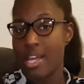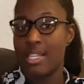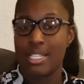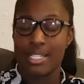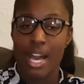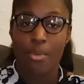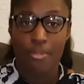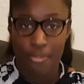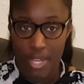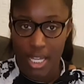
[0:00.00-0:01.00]
this is how I'm
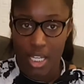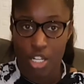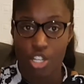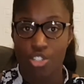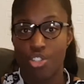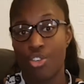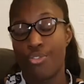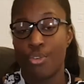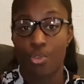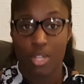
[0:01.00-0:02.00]
feeling, do you
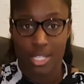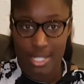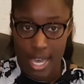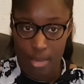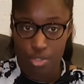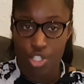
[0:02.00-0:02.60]
feel the same?